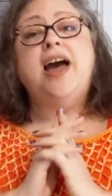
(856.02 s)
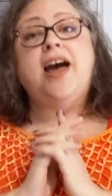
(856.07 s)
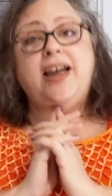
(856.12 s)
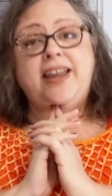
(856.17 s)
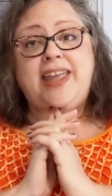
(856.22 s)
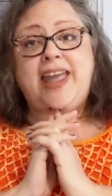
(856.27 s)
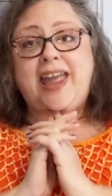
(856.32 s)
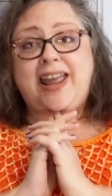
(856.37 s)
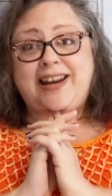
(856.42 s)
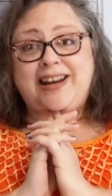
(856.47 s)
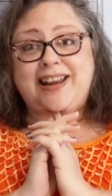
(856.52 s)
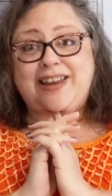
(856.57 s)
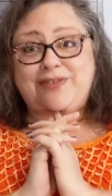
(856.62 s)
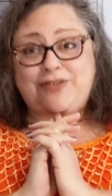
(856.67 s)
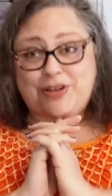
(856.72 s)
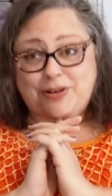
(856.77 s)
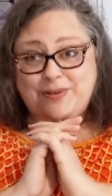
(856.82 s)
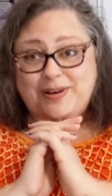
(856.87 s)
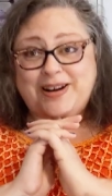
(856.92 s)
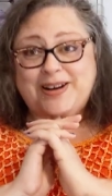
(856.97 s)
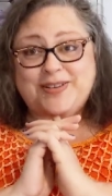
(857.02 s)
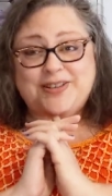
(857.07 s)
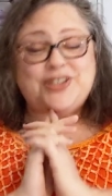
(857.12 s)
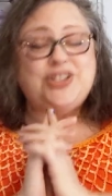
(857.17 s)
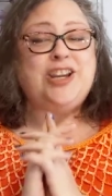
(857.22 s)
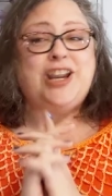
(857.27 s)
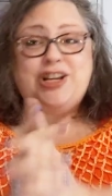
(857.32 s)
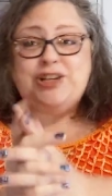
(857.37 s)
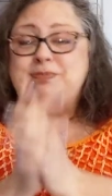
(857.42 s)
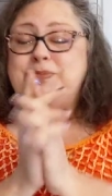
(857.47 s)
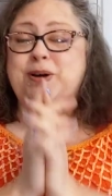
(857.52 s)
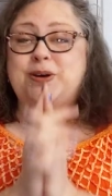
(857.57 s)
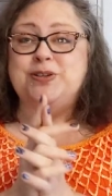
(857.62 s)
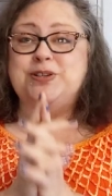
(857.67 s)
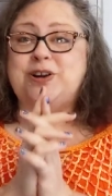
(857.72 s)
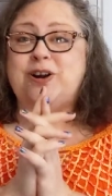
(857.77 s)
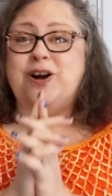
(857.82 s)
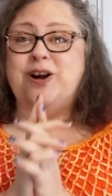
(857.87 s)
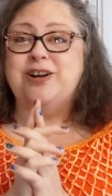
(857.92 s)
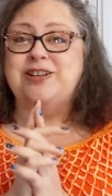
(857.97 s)
Again, if you want to exchange
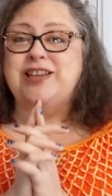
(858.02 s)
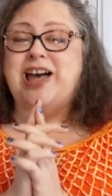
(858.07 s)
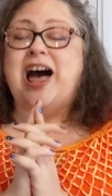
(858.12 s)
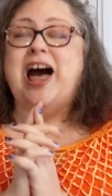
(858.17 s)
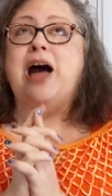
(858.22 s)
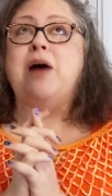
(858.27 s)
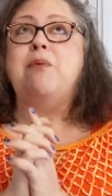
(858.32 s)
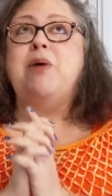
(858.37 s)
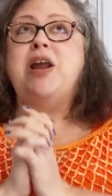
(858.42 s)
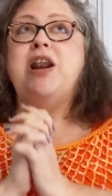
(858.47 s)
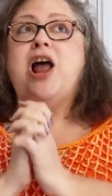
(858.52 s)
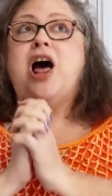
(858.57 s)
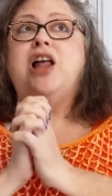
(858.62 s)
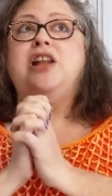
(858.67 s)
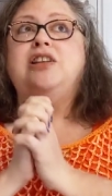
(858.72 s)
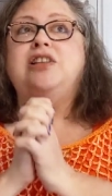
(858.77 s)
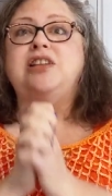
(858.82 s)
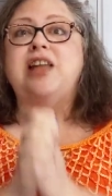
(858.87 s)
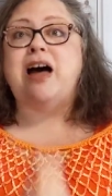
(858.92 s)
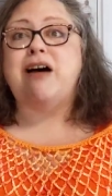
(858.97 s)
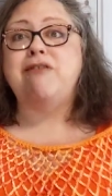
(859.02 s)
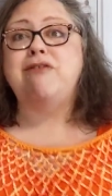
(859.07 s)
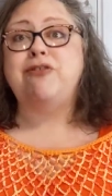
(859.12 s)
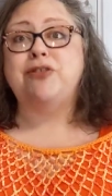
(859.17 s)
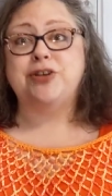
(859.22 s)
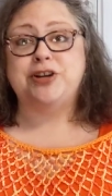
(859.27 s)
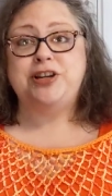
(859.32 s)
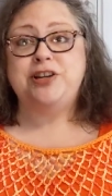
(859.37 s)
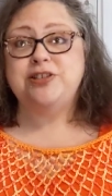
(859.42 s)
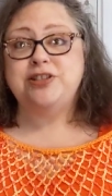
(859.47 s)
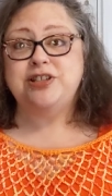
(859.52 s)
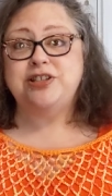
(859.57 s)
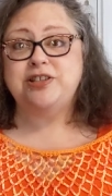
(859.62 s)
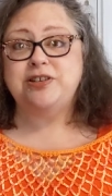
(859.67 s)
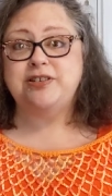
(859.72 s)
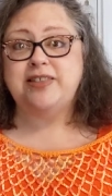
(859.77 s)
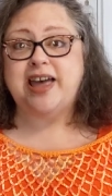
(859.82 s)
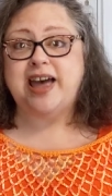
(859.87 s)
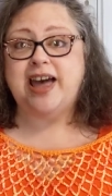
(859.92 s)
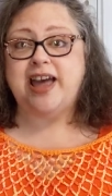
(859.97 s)
postcards, I would love for you to
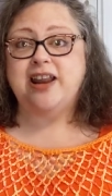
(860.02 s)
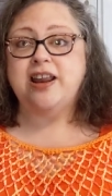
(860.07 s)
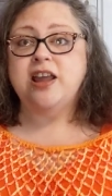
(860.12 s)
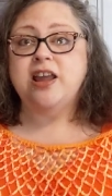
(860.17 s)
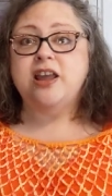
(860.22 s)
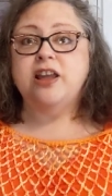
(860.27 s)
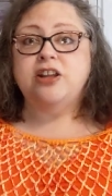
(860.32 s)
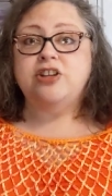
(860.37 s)
do that.